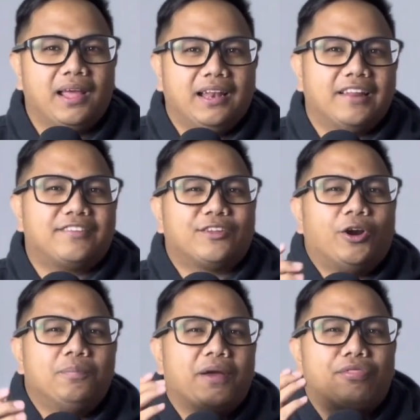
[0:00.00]
Let's
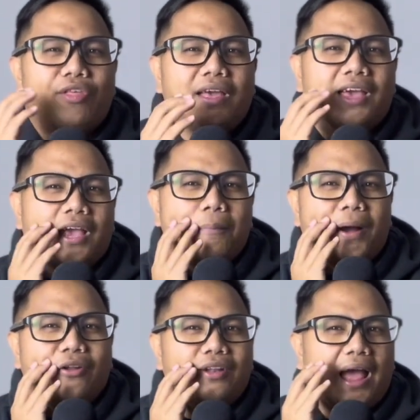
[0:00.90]
start by thinking
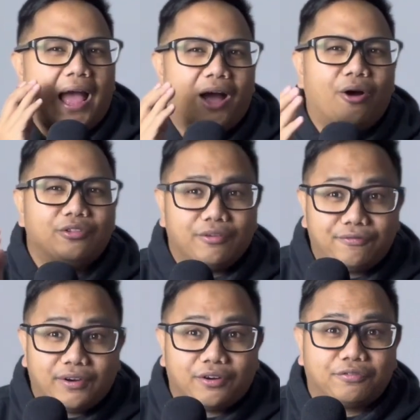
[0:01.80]
about how the
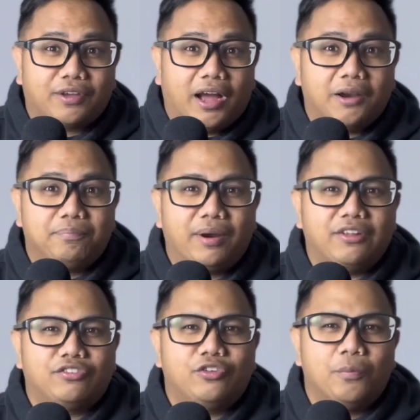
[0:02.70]
fear of God
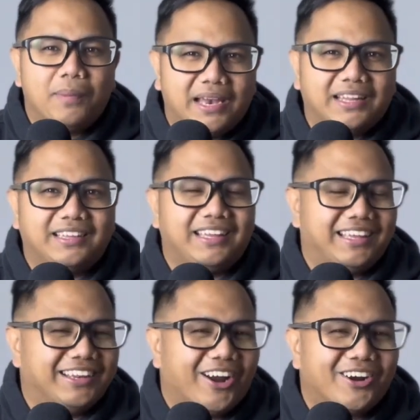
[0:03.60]
brings humility
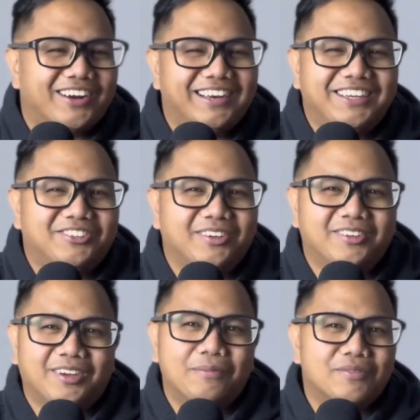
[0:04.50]
in our
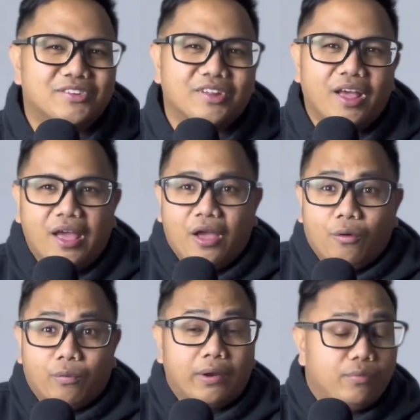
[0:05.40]
relationships.
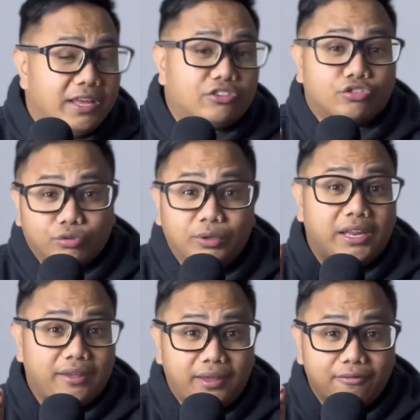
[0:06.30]
When we
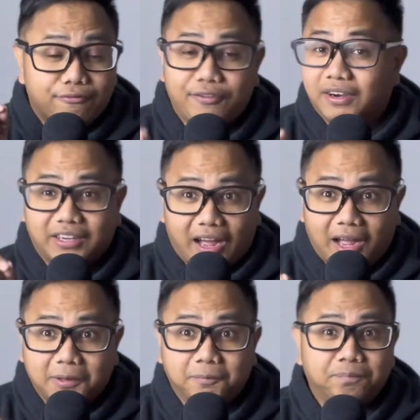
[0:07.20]
truly fear
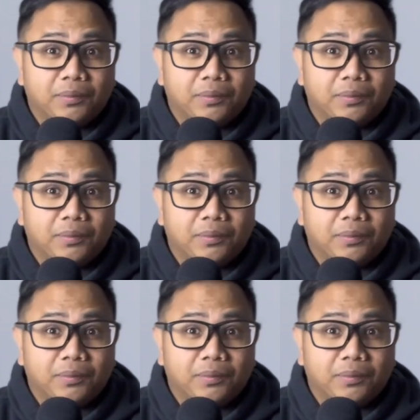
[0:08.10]
God,